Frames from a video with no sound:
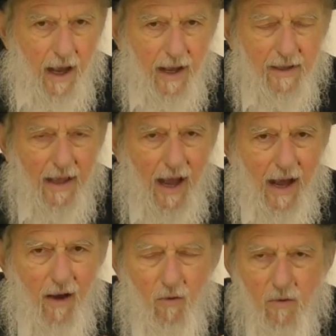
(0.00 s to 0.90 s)
And
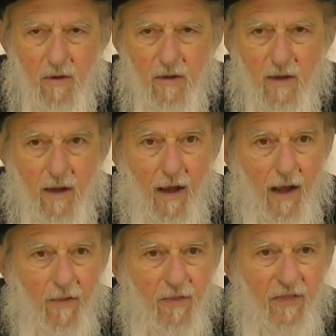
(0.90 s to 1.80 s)
now
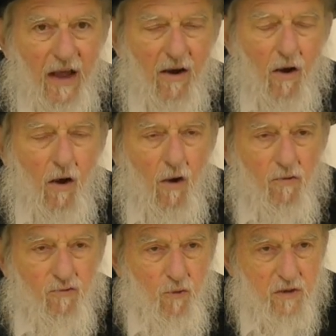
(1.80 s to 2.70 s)
they're
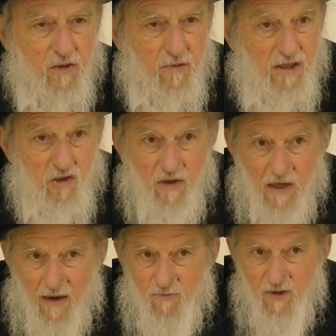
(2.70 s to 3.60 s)
four degrees, so they're
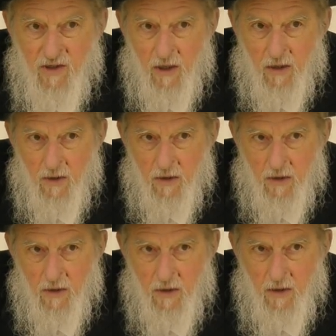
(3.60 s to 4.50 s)
not freezing.
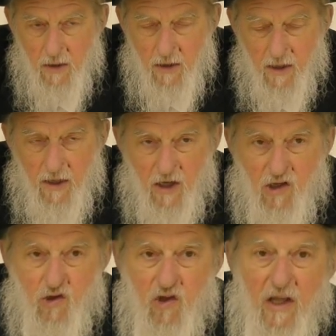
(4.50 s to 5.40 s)

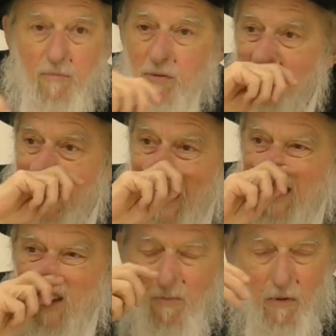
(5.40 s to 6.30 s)
So they
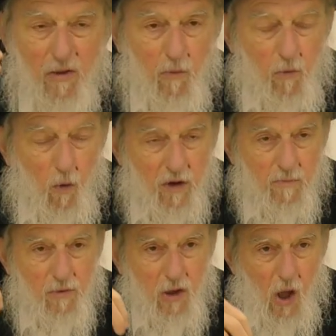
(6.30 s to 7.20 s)
protect the water
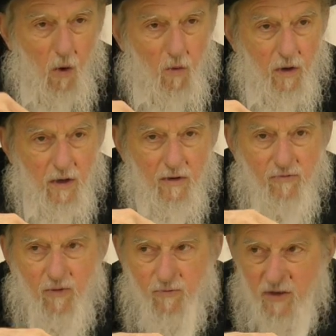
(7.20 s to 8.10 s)
below
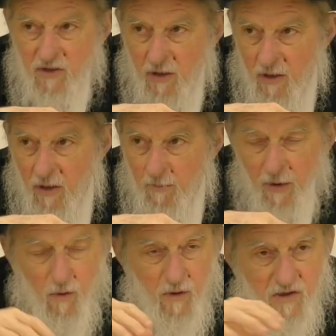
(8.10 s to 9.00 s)
from freezing
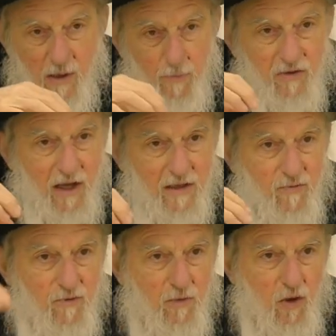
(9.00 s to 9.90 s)
because they protect
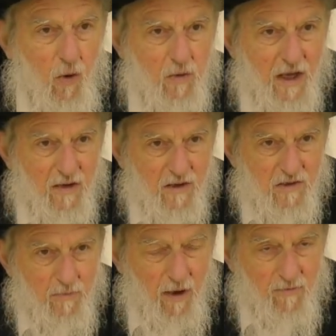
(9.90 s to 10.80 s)
it from the cold air that's
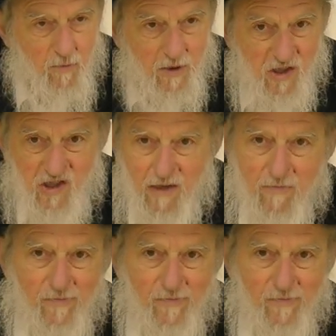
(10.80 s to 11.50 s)
above, which is at